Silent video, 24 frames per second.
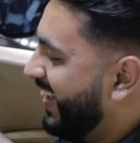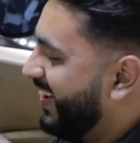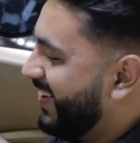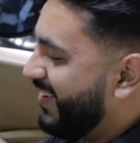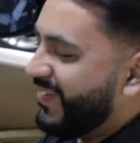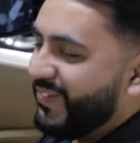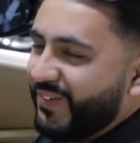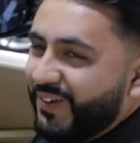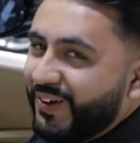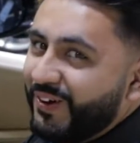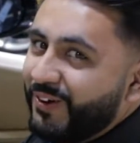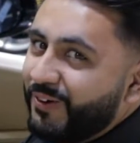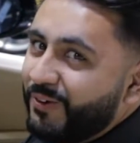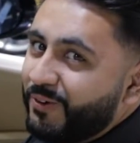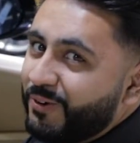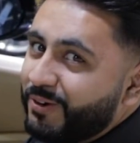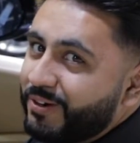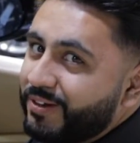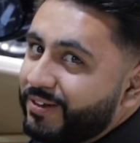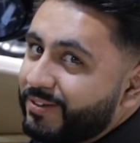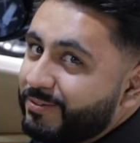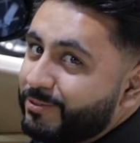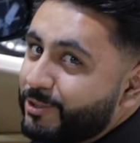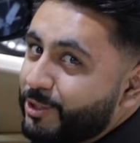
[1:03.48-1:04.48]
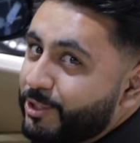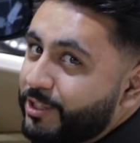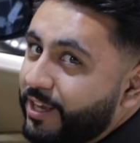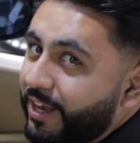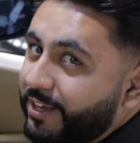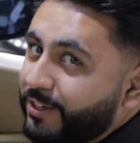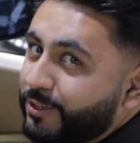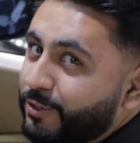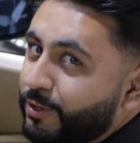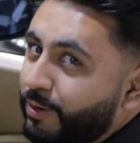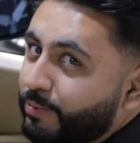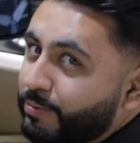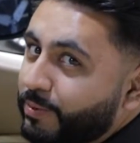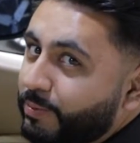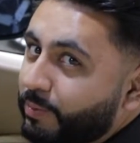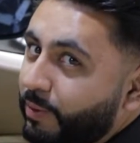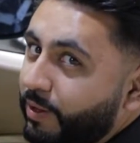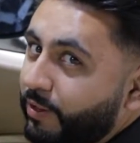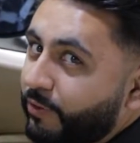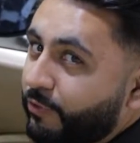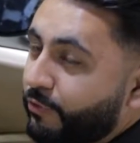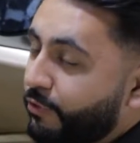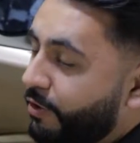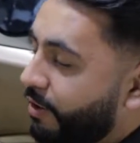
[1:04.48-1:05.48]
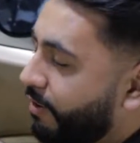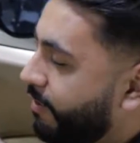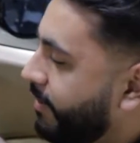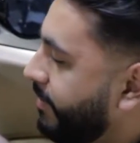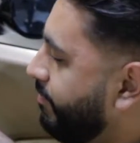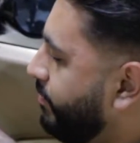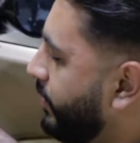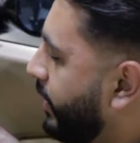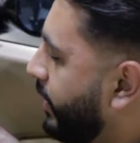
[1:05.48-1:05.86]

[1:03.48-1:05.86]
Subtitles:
We'll just get interrupted by the Ferrari.